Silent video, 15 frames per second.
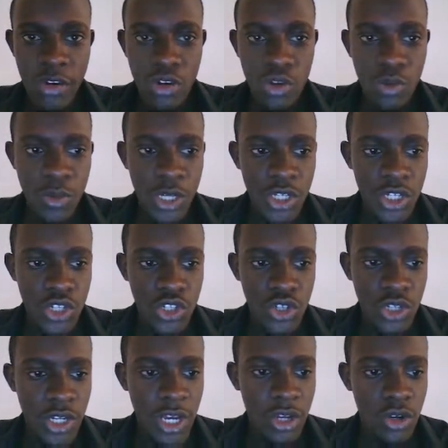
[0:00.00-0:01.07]

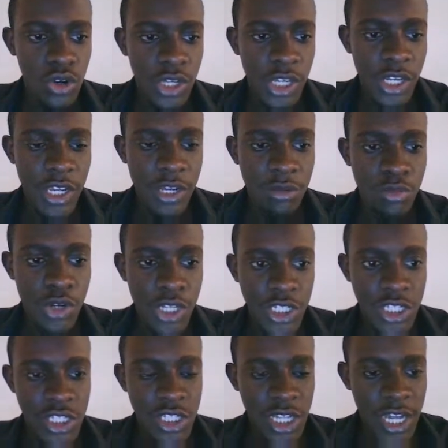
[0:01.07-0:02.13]
documentation, our login
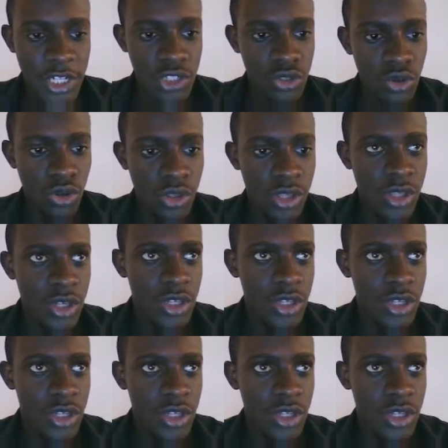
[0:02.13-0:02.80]
endpoint is slash auth